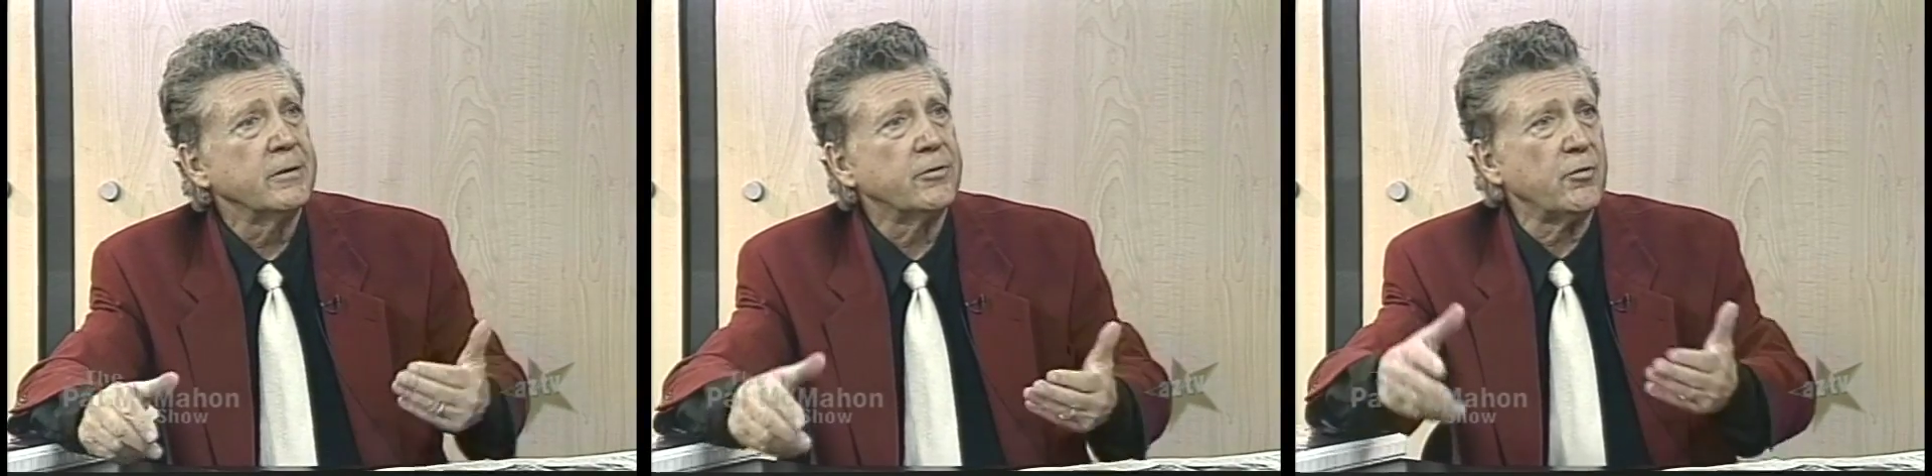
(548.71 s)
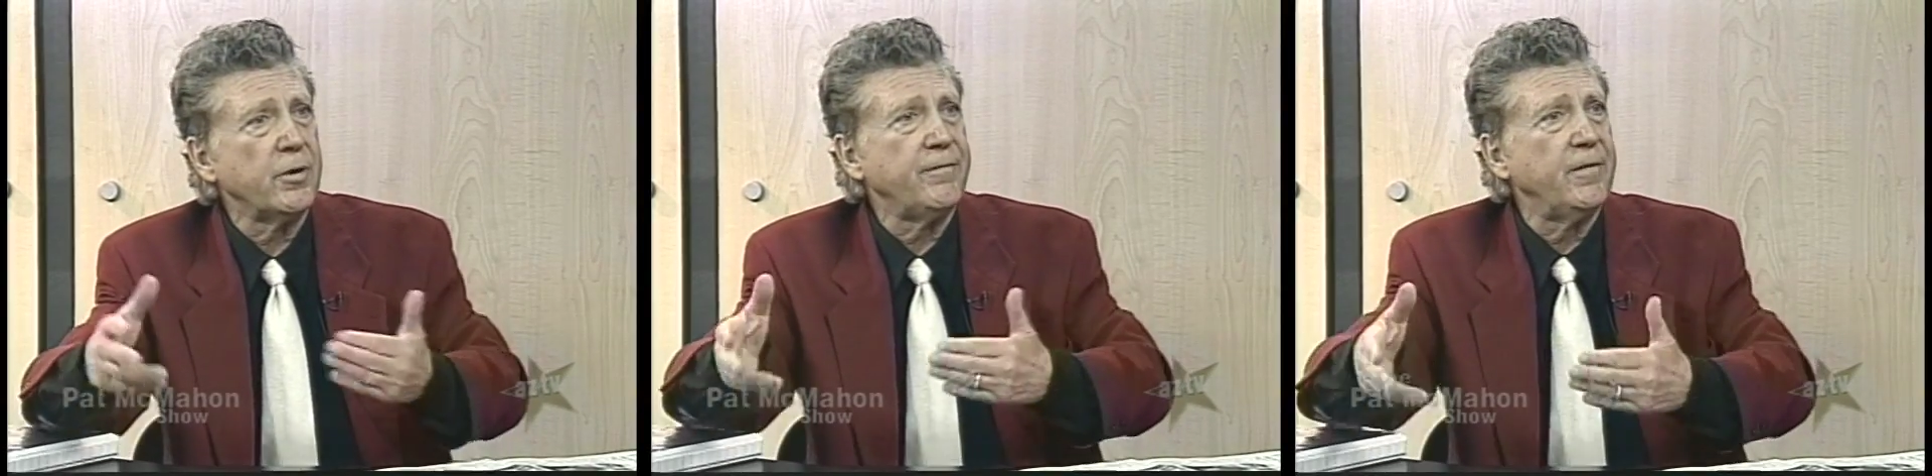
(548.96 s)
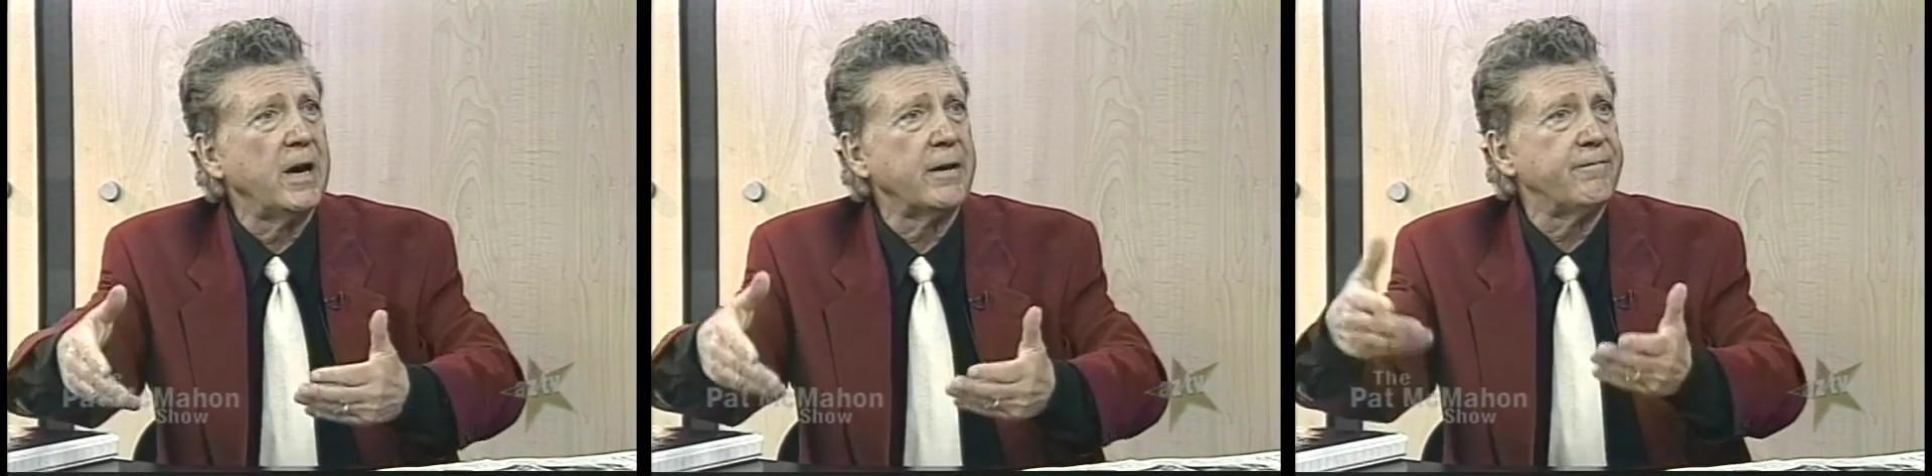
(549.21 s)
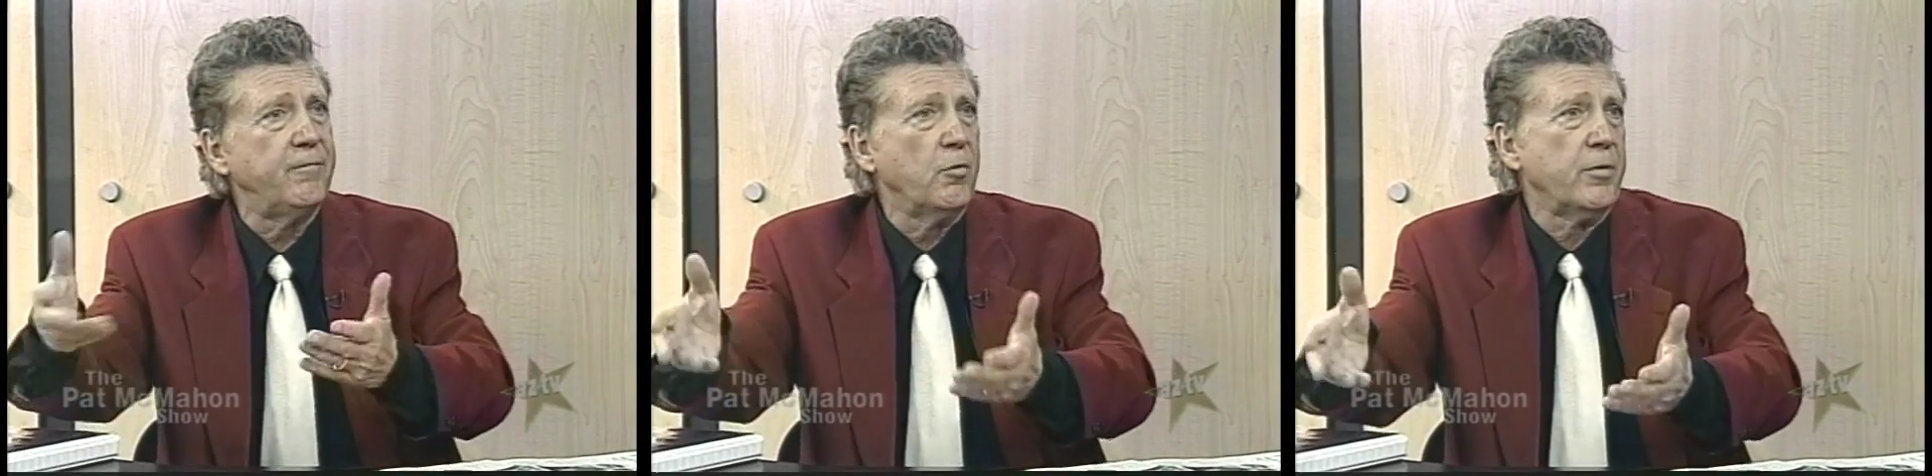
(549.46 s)

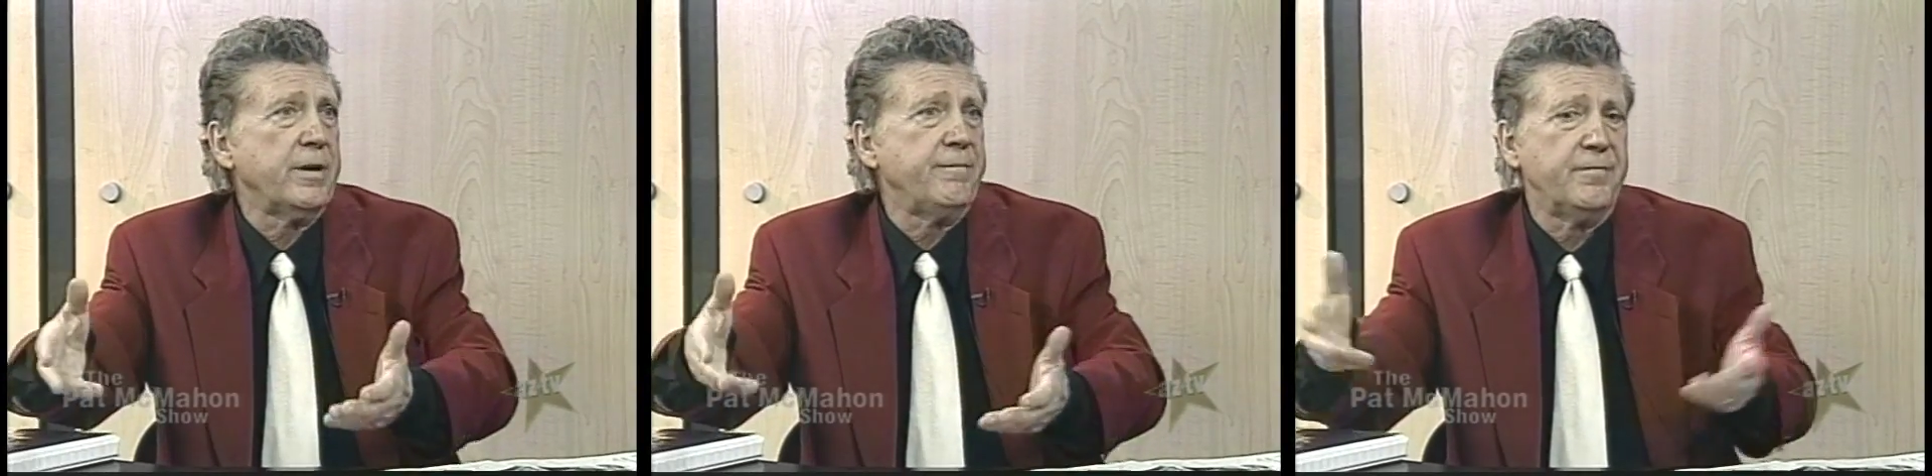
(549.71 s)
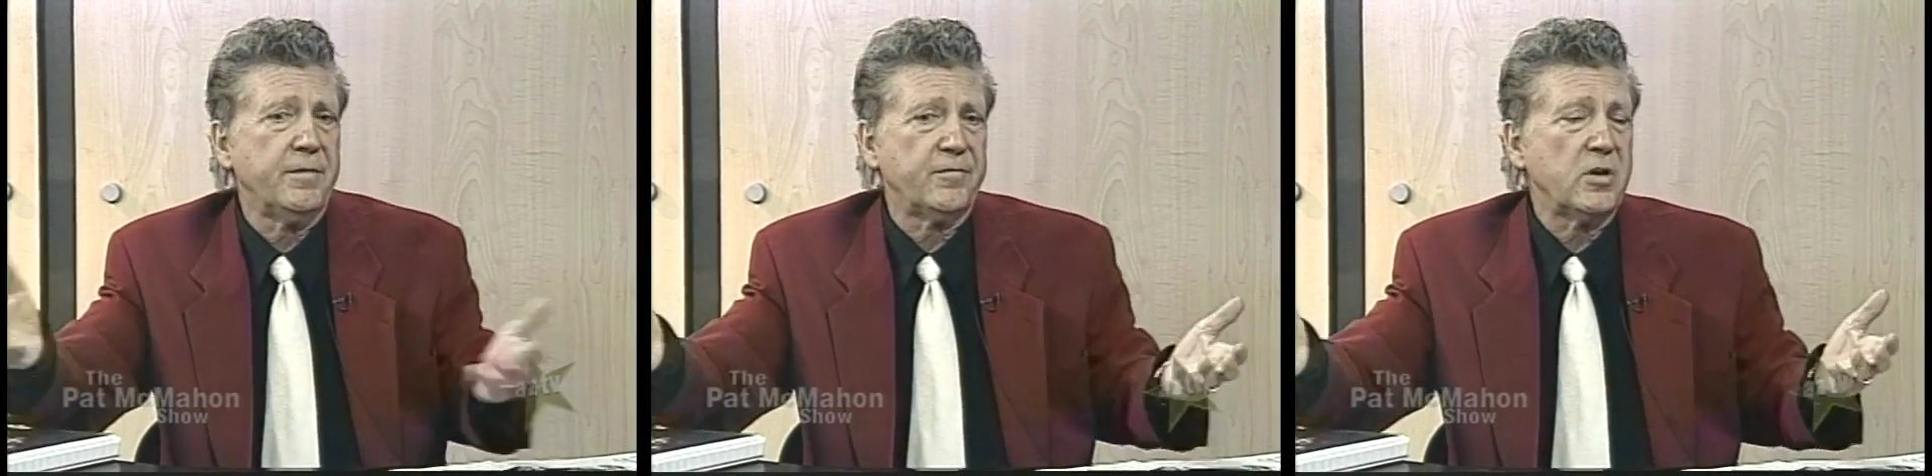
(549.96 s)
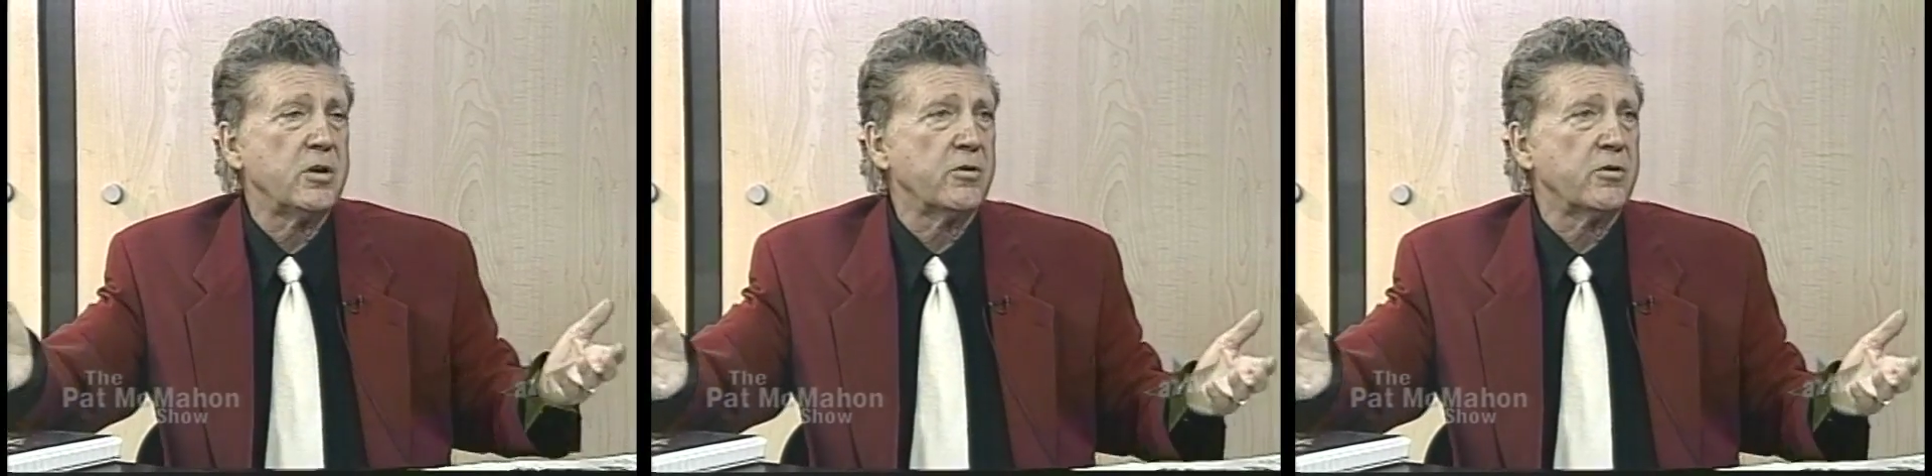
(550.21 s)
35, 40, 50